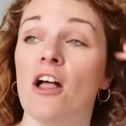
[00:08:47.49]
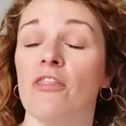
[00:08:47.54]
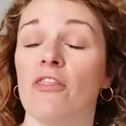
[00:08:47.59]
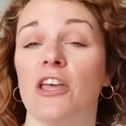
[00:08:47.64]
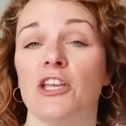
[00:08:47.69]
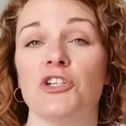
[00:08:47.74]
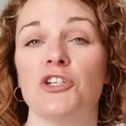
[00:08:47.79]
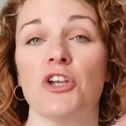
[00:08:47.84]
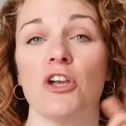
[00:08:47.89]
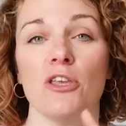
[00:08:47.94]

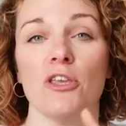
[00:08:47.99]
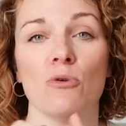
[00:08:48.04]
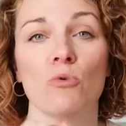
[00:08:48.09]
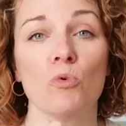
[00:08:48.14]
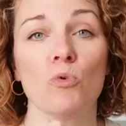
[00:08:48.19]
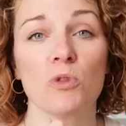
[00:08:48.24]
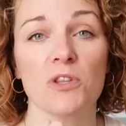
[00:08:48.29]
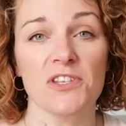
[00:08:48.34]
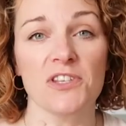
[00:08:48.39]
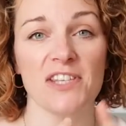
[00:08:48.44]
They show you
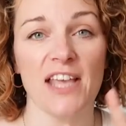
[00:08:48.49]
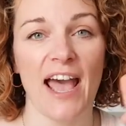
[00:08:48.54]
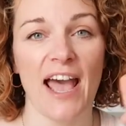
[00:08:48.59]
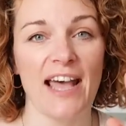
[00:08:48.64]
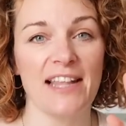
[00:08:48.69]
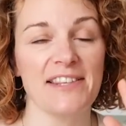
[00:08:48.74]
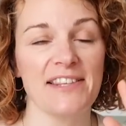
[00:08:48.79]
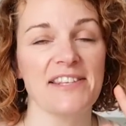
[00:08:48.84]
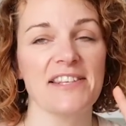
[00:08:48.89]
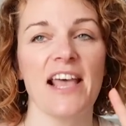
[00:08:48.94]
all the
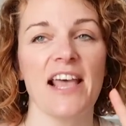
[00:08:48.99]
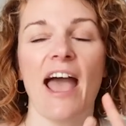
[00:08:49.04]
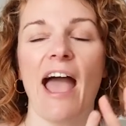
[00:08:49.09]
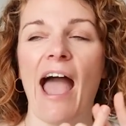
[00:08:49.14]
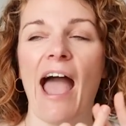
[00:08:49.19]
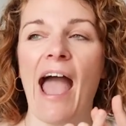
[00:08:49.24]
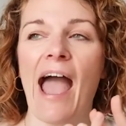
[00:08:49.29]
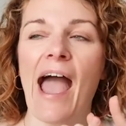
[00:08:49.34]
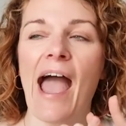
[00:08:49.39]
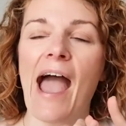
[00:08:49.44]
sets,
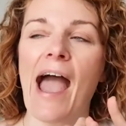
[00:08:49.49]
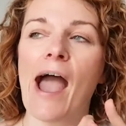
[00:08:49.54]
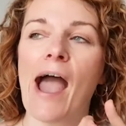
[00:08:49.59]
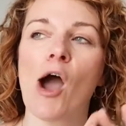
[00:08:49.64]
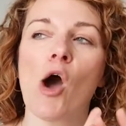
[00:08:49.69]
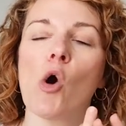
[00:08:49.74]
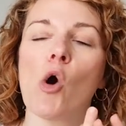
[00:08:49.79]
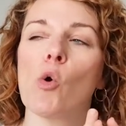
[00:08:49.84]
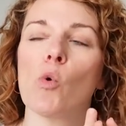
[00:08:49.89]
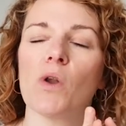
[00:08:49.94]

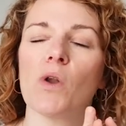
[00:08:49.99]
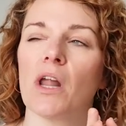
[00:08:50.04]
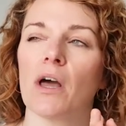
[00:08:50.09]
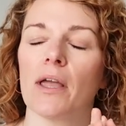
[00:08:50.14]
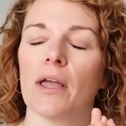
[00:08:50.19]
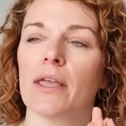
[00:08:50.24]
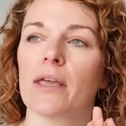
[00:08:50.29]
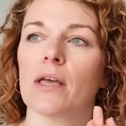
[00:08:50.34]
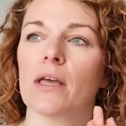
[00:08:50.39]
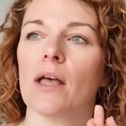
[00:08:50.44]
how
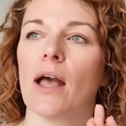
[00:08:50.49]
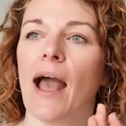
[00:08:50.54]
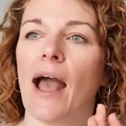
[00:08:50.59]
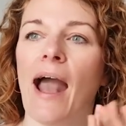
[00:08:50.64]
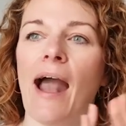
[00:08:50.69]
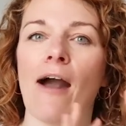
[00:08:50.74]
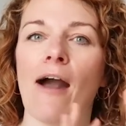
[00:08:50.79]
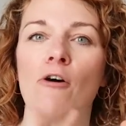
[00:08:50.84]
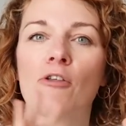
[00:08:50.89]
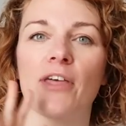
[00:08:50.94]

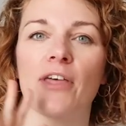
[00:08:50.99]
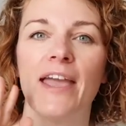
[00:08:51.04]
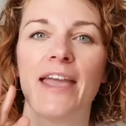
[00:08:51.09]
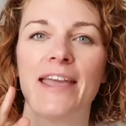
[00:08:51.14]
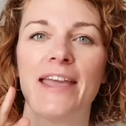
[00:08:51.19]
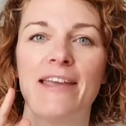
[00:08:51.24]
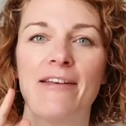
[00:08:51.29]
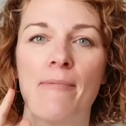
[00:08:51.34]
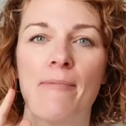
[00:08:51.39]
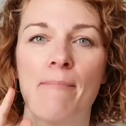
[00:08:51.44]

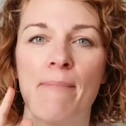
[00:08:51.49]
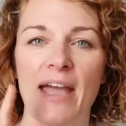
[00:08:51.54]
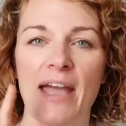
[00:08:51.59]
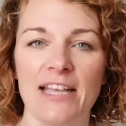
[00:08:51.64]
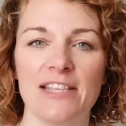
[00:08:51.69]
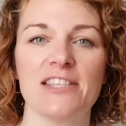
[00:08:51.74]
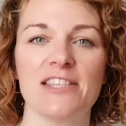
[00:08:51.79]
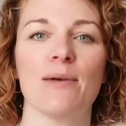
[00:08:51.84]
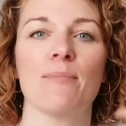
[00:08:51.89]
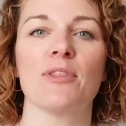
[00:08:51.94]
they
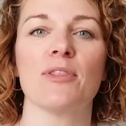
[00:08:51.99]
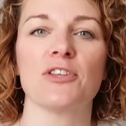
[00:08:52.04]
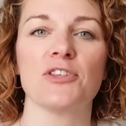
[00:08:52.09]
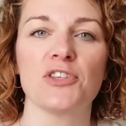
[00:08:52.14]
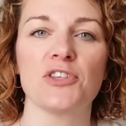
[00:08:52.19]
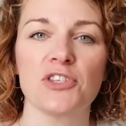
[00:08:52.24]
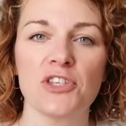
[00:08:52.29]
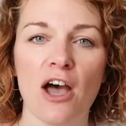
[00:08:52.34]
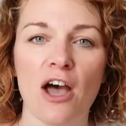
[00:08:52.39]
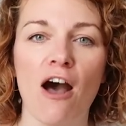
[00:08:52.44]
made some of the
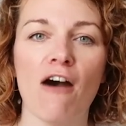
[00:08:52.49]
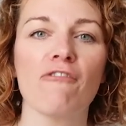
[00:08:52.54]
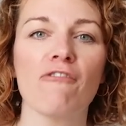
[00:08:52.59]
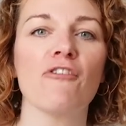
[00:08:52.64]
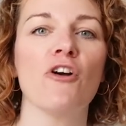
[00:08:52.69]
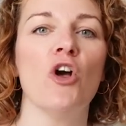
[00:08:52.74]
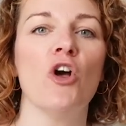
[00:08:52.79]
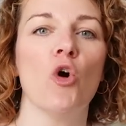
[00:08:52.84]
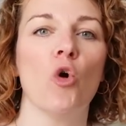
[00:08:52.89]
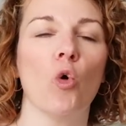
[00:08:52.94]
stuff,